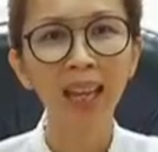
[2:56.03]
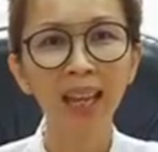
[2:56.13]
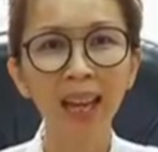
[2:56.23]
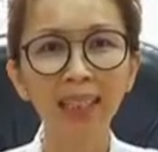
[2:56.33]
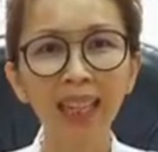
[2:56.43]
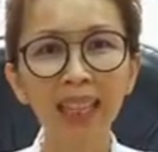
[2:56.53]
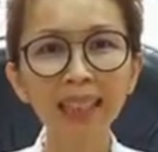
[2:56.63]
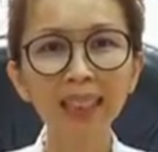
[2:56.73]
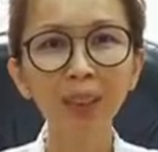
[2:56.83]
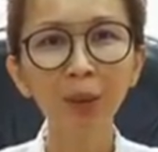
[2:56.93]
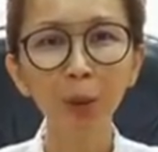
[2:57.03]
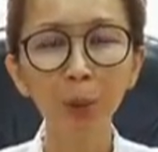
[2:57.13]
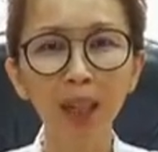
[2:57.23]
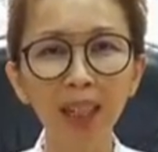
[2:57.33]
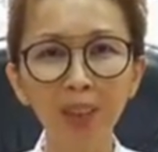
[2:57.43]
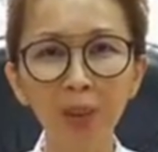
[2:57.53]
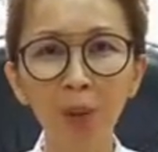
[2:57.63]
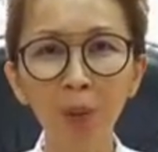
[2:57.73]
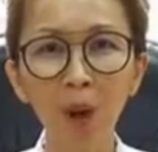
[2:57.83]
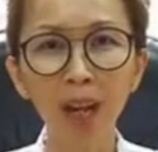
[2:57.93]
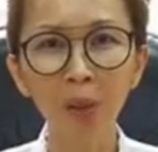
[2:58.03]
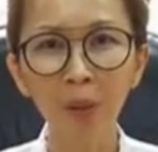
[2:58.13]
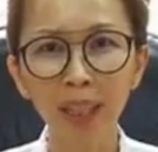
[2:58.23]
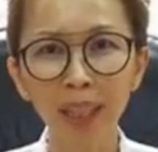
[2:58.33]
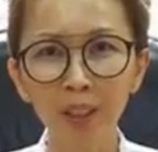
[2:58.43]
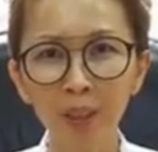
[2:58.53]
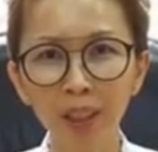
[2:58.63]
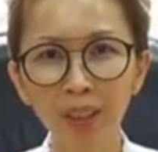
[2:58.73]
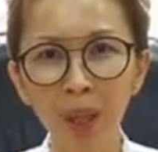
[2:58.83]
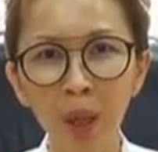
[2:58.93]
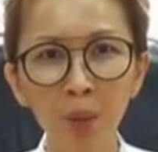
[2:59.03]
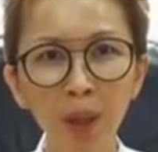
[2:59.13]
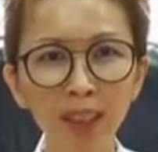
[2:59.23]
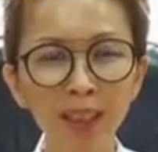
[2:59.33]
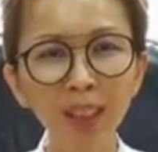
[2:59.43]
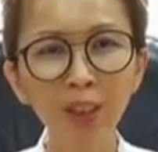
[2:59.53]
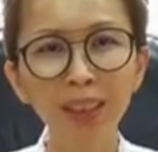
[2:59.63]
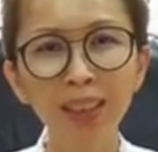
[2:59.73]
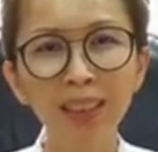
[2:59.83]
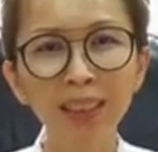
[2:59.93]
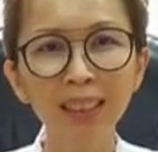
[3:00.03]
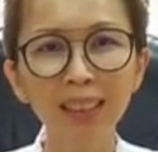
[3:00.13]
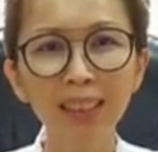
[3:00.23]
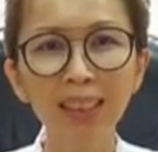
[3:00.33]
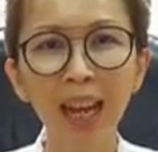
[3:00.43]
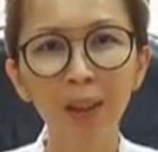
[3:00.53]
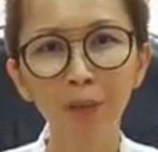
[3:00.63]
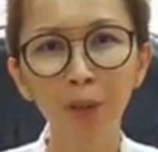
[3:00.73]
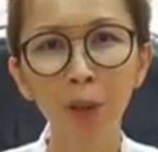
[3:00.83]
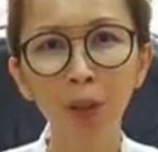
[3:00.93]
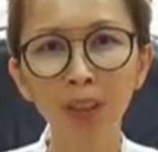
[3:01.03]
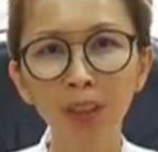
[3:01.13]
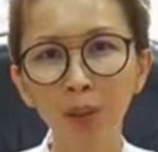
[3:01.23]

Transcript: An incident took place on one occasion where the teacher assistant had forgotten to